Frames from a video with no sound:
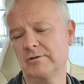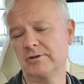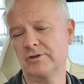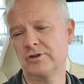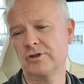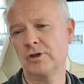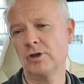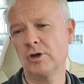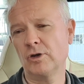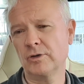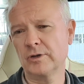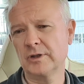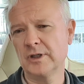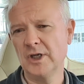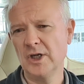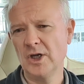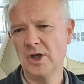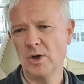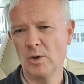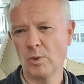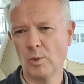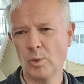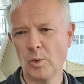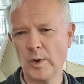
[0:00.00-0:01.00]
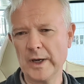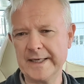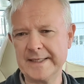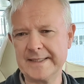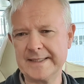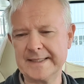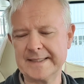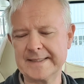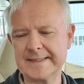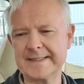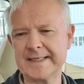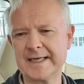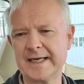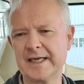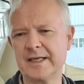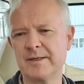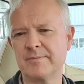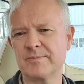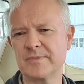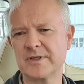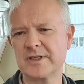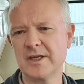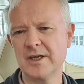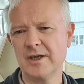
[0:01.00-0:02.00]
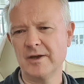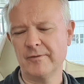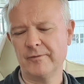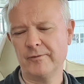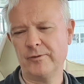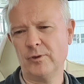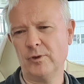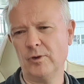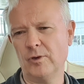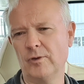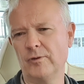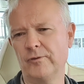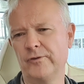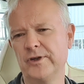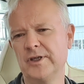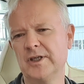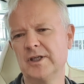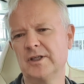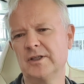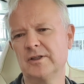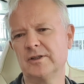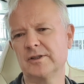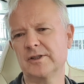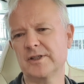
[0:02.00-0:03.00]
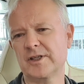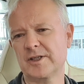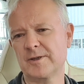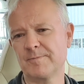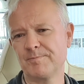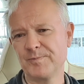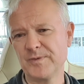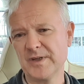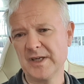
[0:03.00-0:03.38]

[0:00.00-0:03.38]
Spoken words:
long waiting times for vehicles.